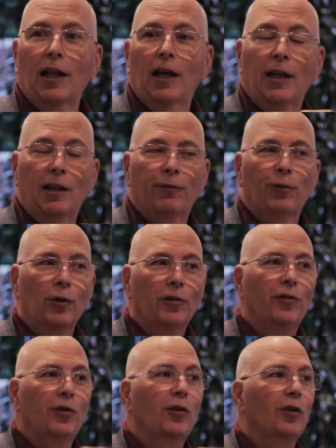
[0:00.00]
It
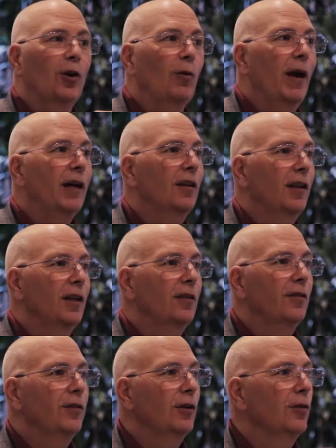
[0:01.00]
forces you to correct things
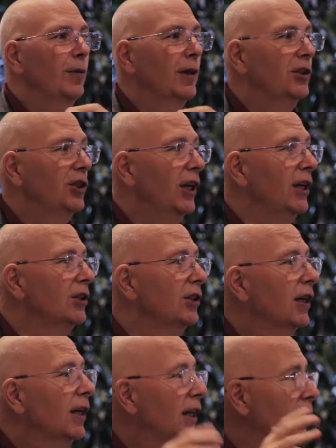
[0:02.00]
if there's been a change
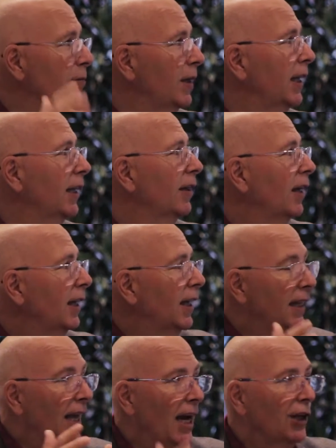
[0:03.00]
in the meeting, in
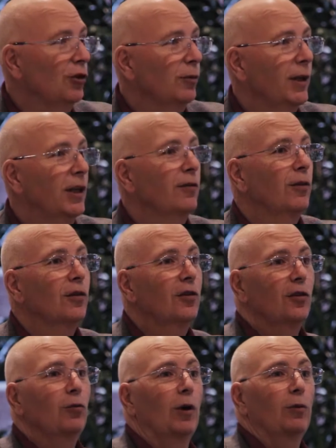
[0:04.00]
the actual meeting
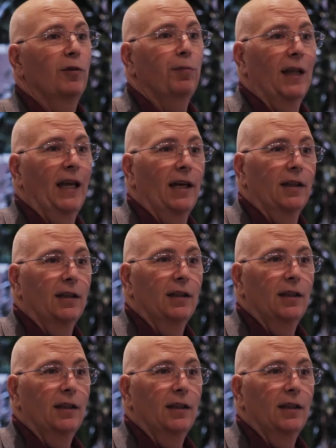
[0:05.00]
versus what was planned.